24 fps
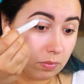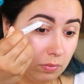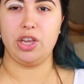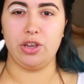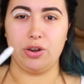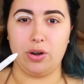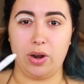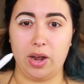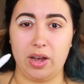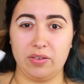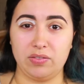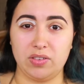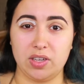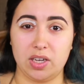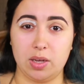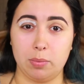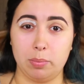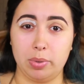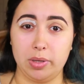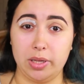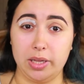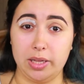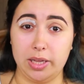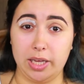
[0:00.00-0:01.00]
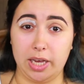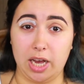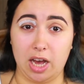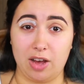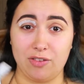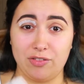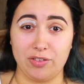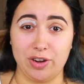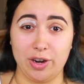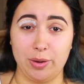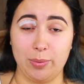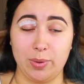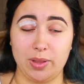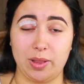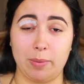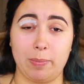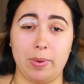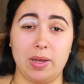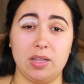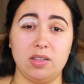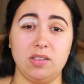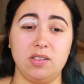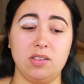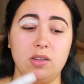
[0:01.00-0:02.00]
You don't have to completely cover it with the
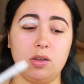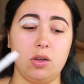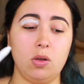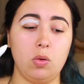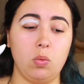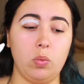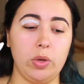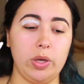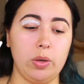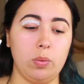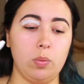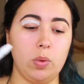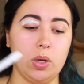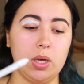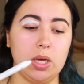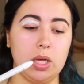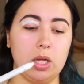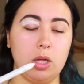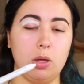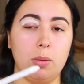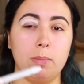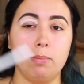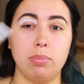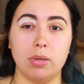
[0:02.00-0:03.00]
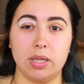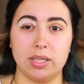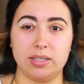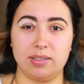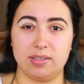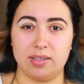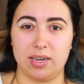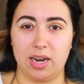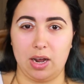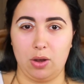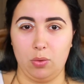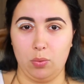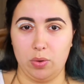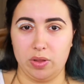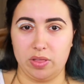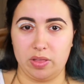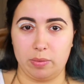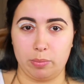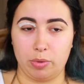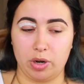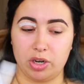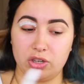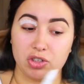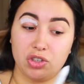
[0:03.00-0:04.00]
pencil. We will blend it out
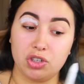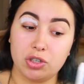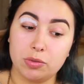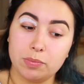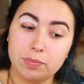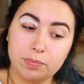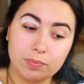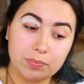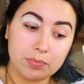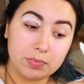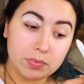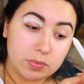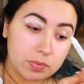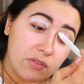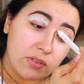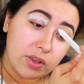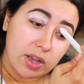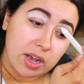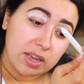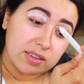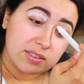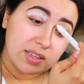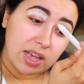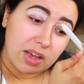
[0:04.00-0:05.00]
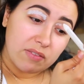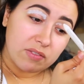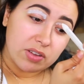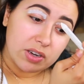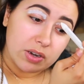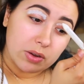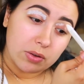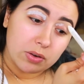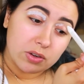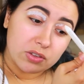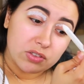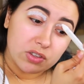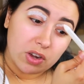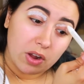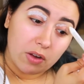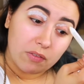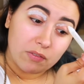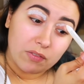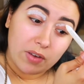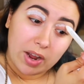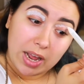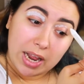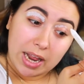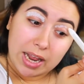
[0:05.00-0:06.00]
with a brush. If you guys haven't noticed
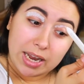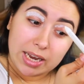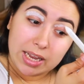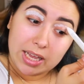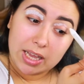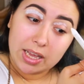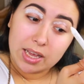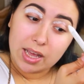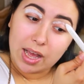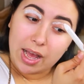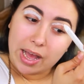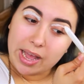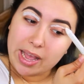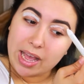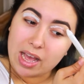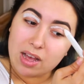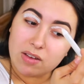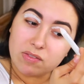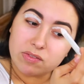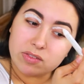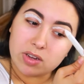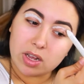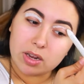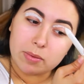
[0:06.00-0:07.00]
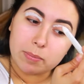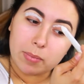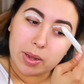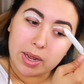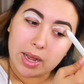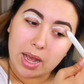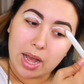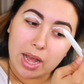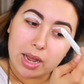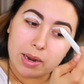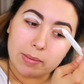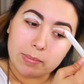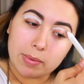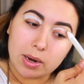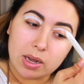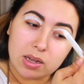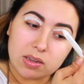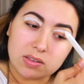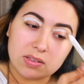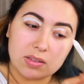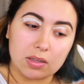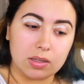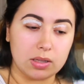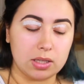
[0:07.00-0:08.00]
already, I have done my
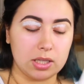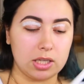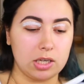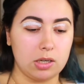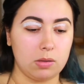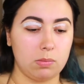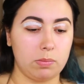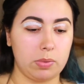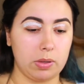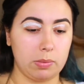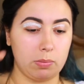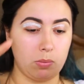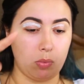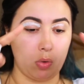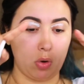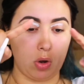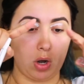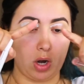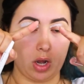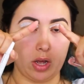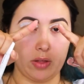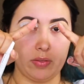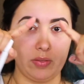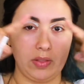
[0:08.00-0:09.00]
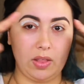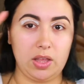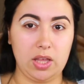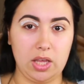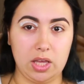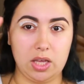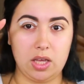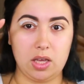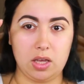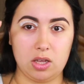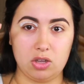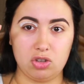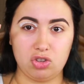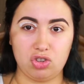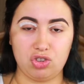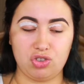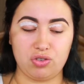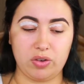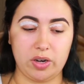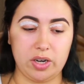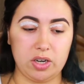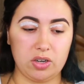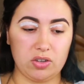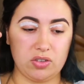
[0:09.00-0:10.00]
eyebrows a little bit more on the
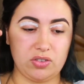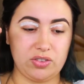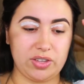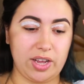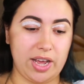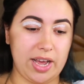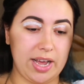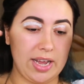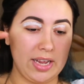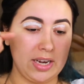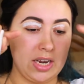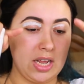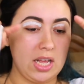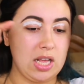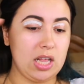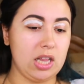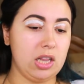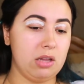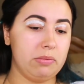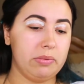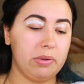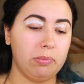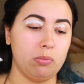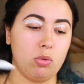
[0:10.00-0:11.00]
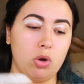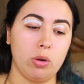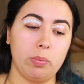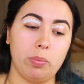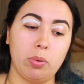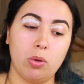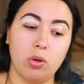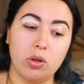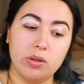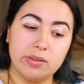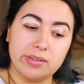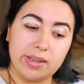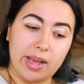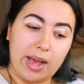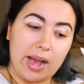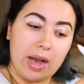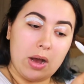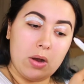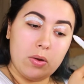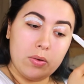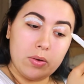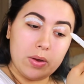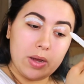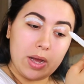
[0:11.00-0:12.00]
straighter side, a little bit more pulled
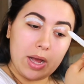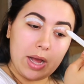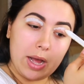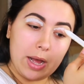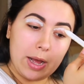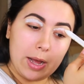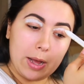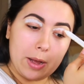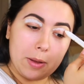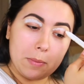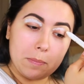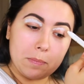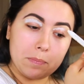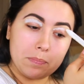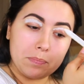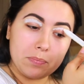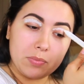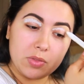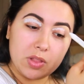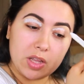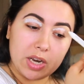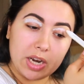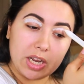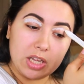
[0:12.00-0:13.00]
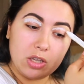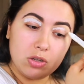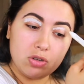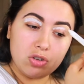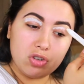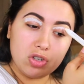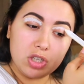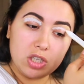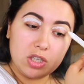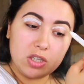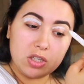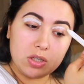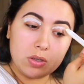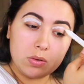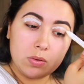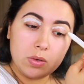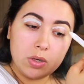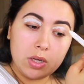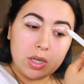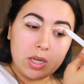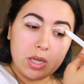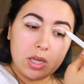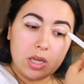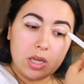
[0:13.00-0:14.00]
out than I usually do,